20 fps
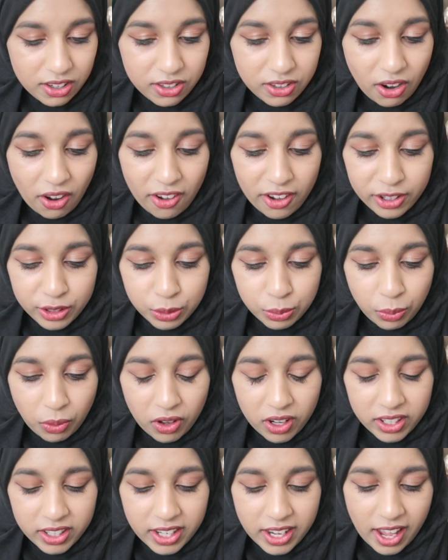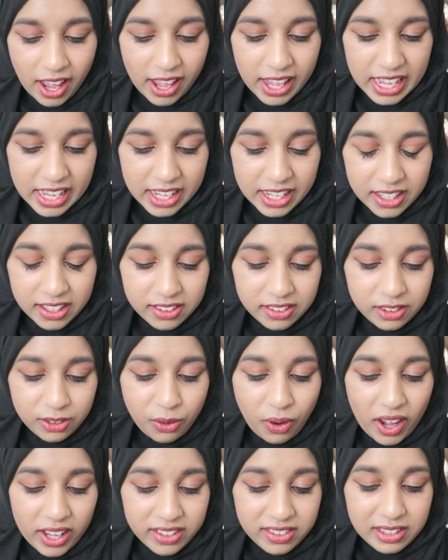Nars one is
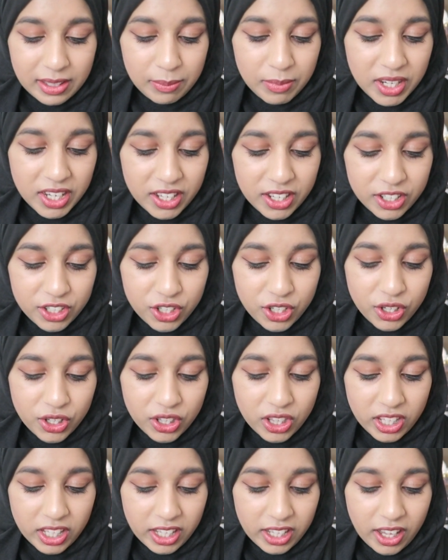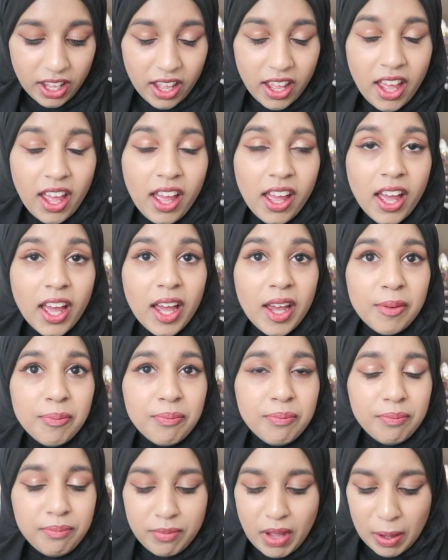quite similar to the
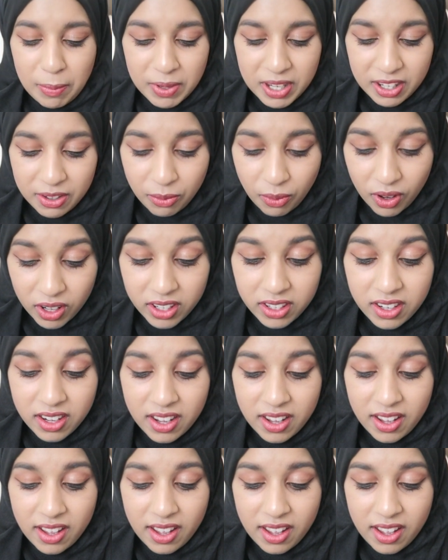Maybelline one.